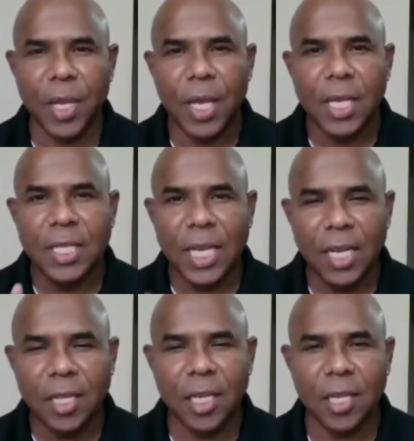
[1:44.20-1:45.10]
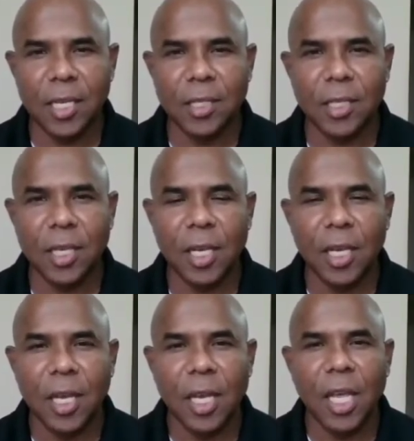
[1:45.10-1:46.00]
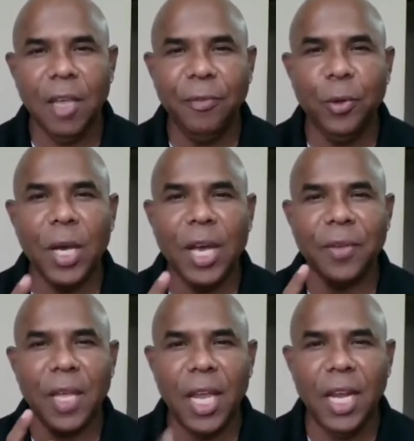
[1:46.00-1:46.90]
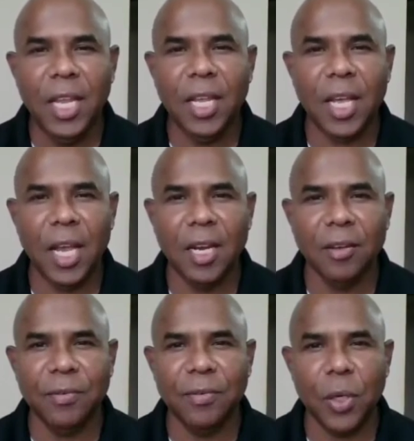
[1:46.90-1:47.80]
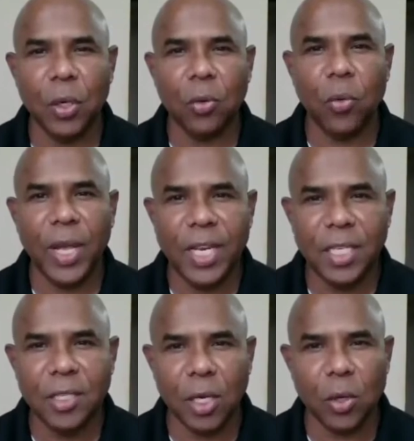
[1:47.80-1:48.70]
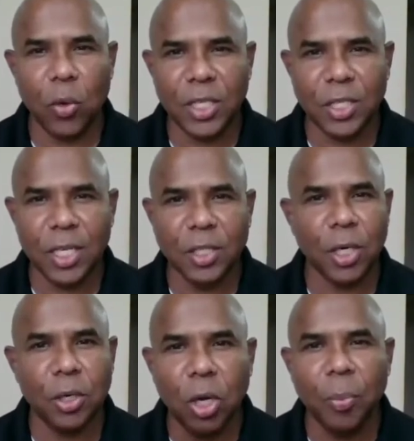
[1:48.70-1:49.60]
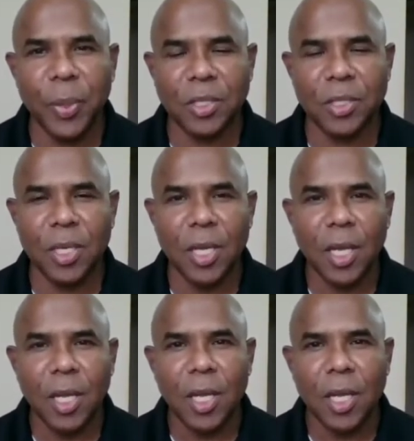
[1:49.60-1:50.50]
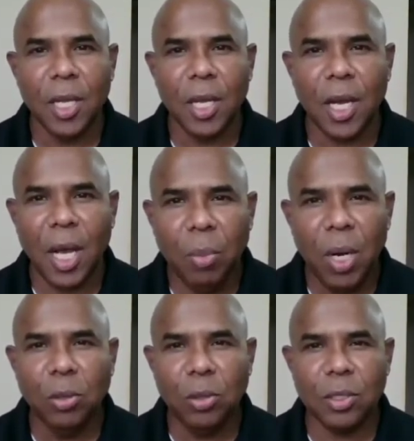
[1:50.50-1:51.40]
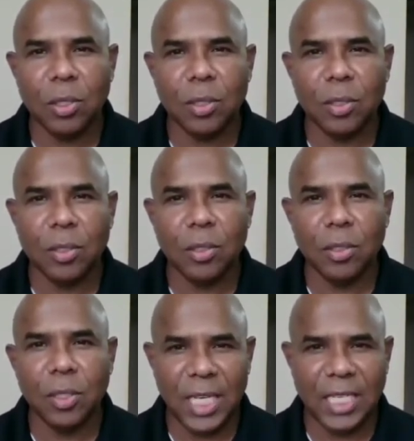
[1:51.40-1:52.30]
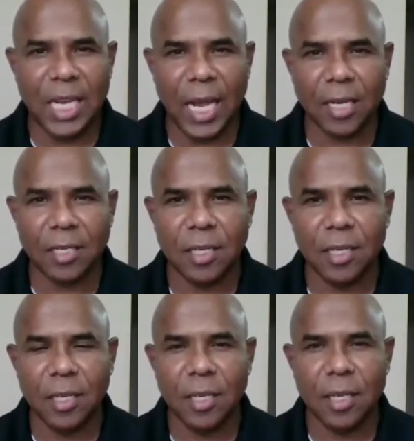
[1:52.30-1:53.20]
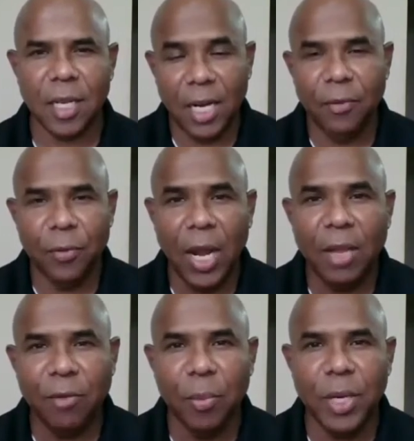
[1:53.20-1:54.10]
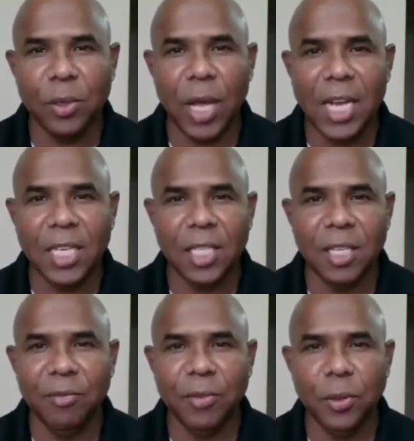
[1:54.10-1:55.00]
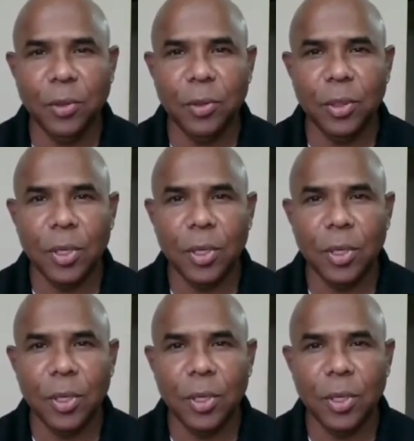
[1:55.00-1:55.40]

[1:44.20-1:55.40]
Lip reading: Second thing is, if you have any kind of queries or questions or topics about JJ Act, and if you like for me to answer them for you,